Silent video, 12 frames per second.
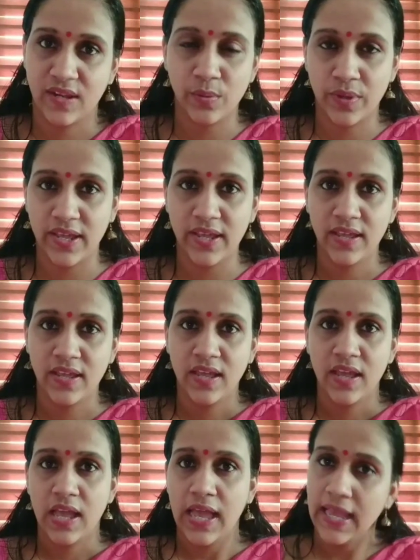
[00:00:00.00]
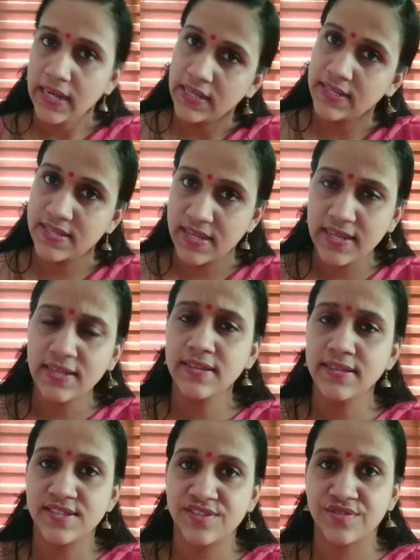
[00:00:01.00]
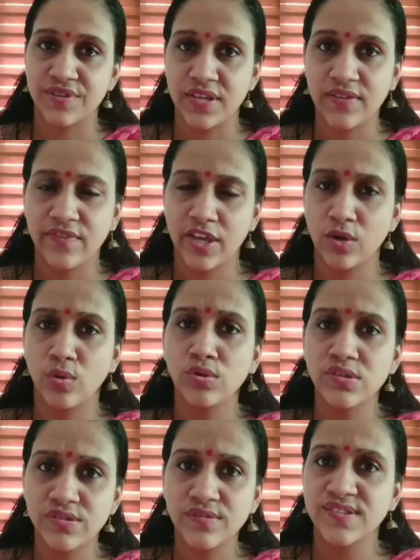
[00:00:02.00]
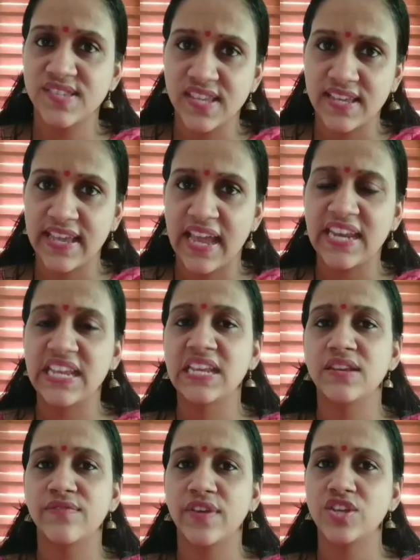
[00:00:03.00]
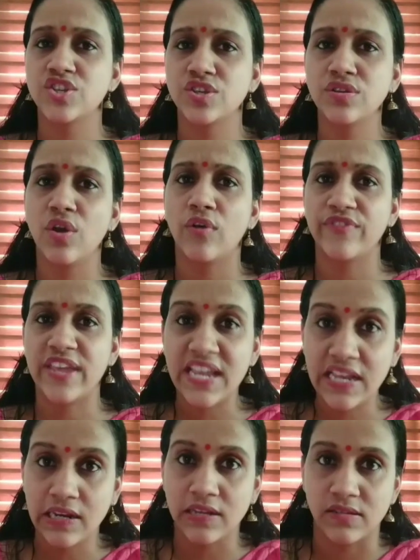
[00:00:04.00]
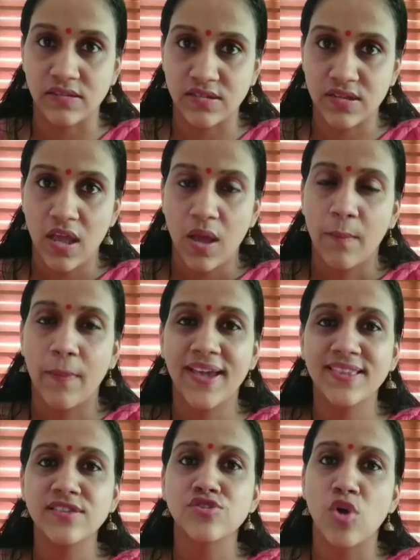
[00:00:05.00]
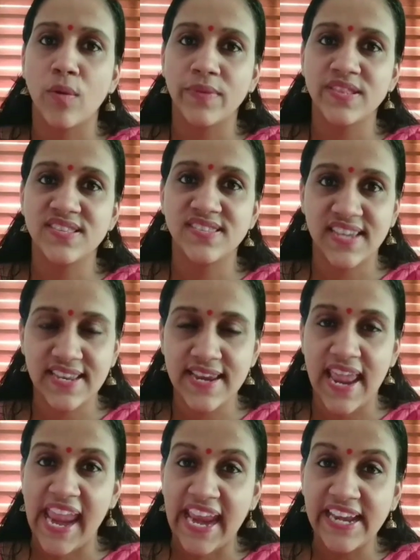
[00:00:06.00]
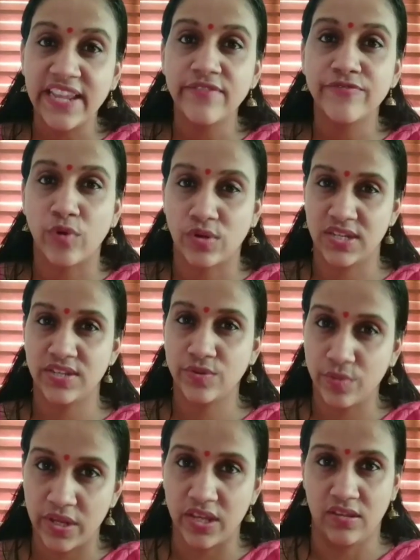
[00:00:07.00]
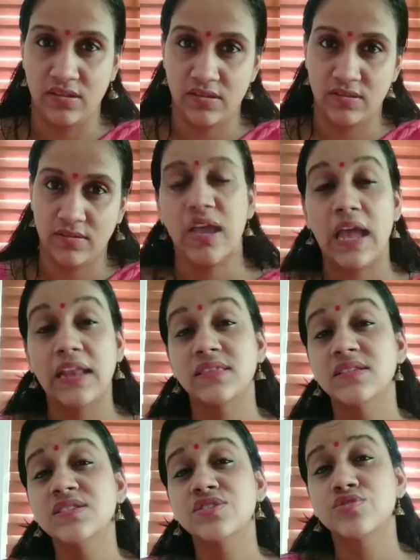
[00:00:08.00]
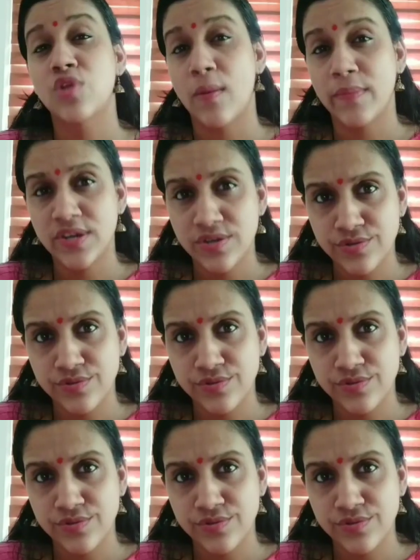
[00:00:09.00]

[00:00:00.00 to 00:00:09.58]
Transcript: Okay, and in history we can also see an invasion of England by the Romans in AD 43, and this Roman